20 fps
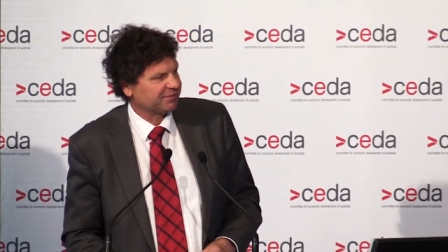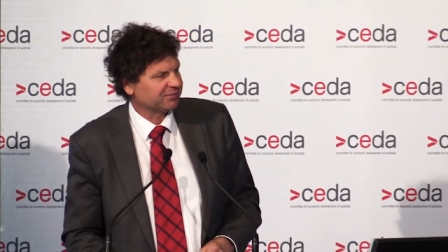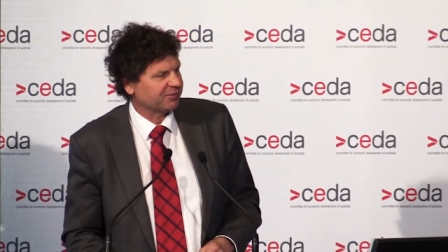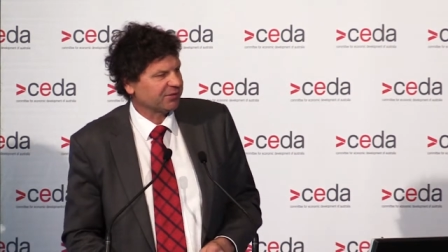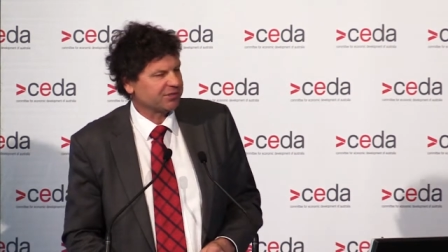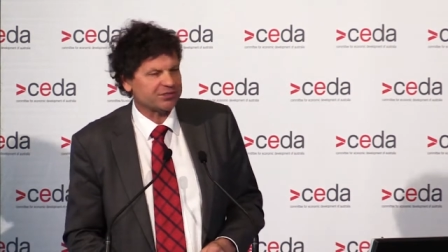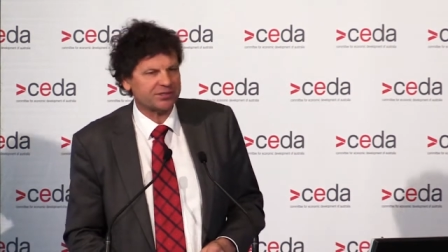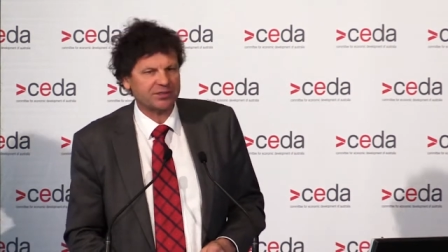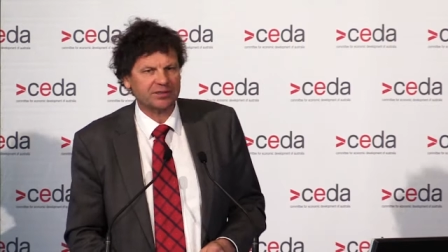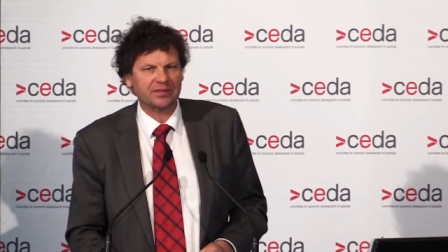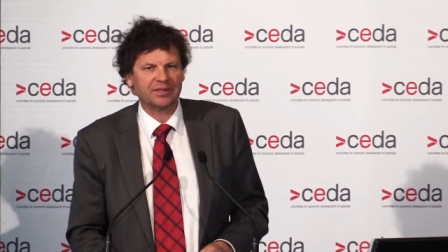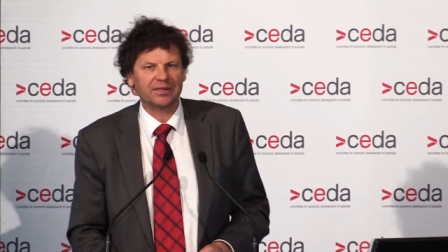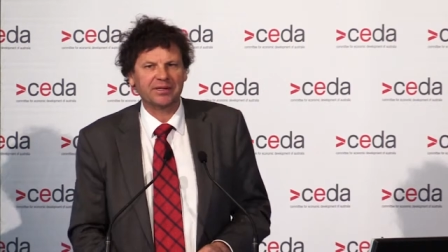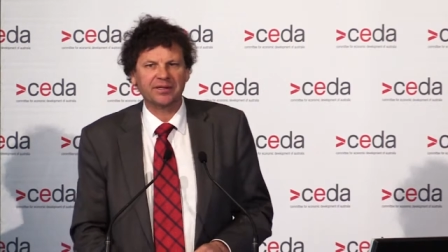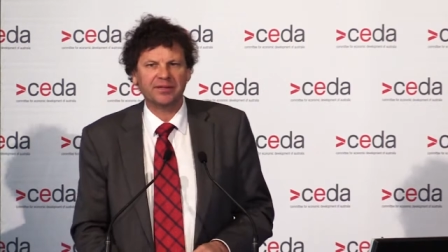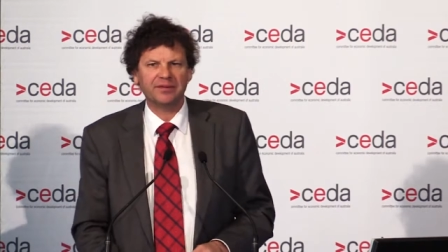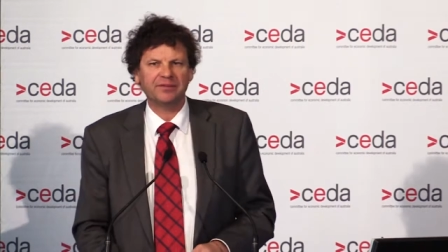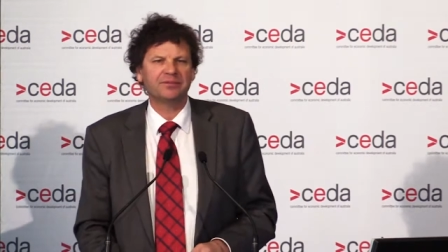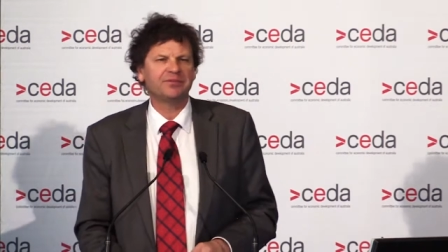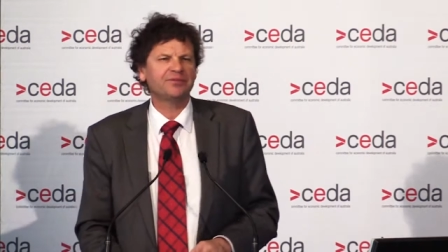
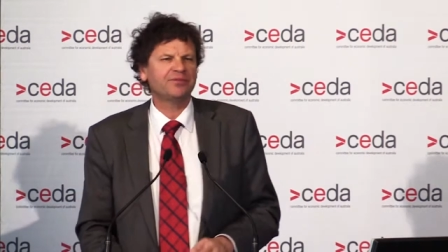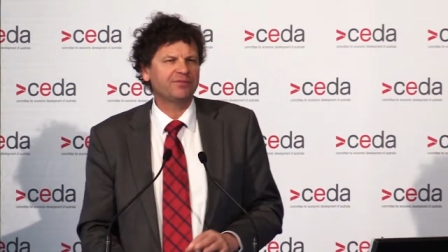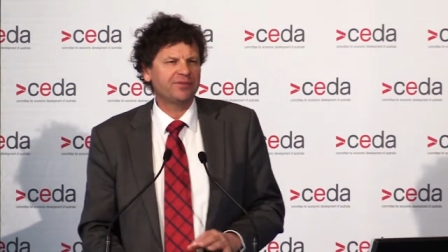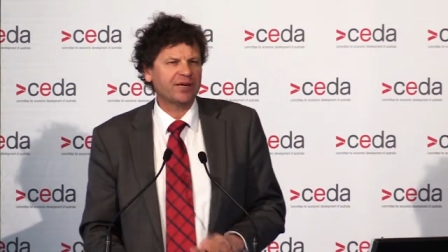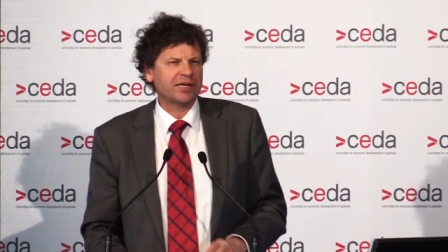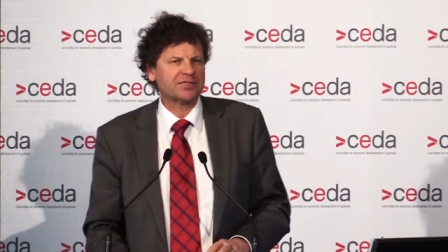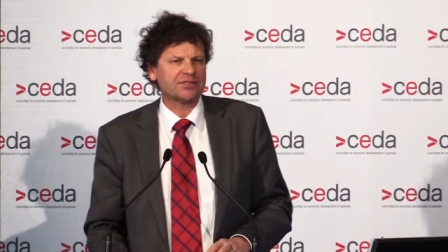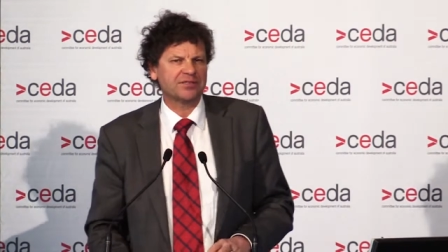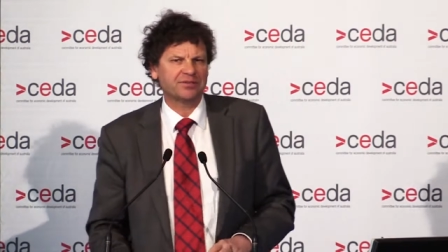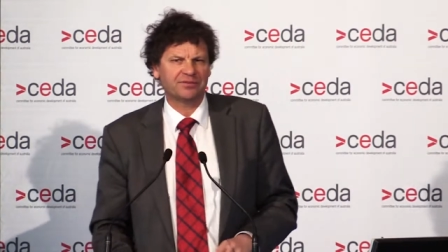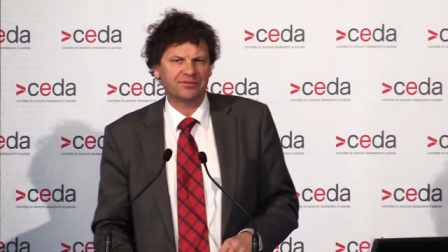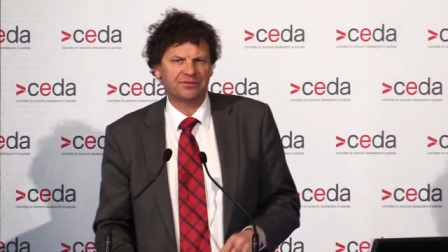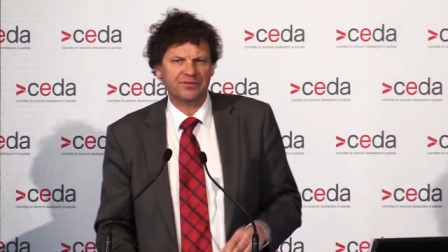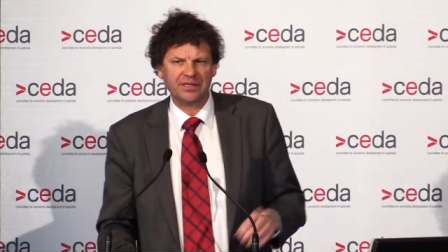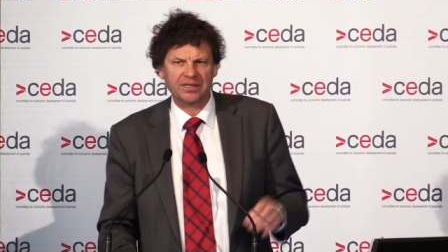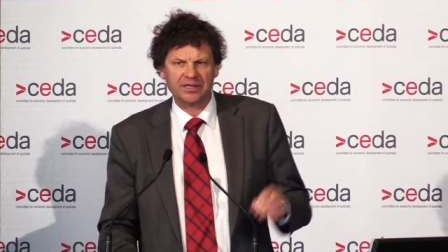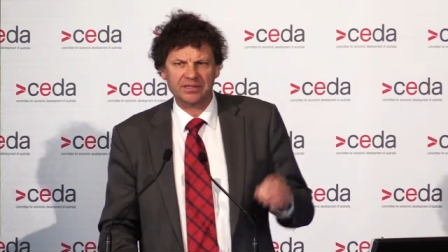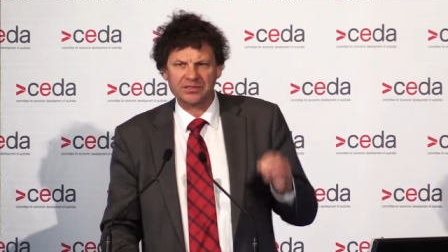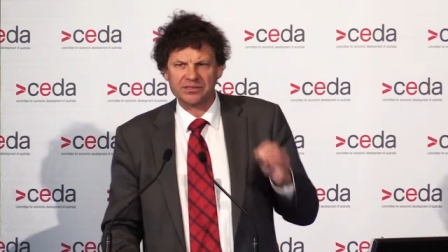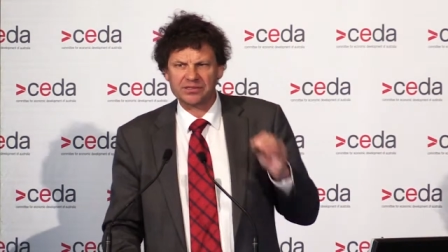recently, facts and
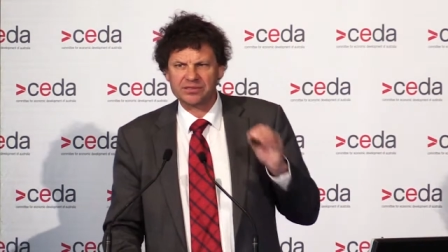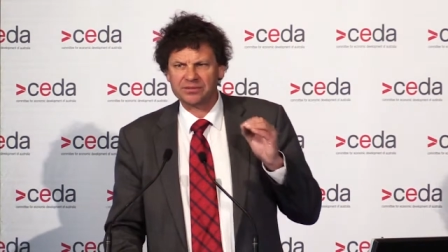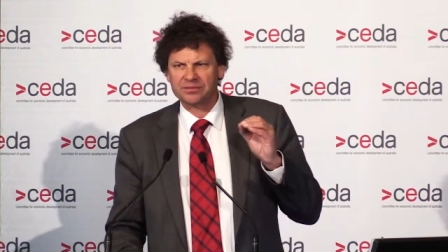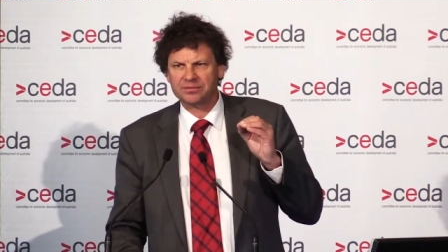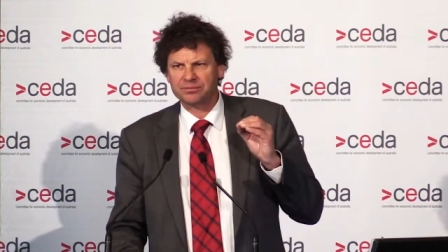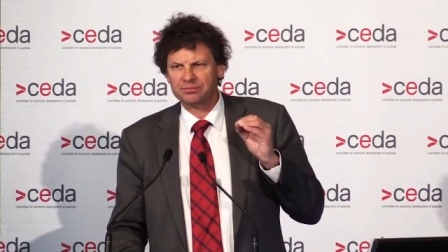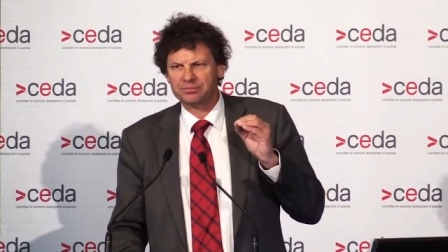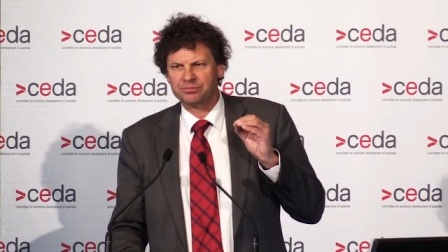figures,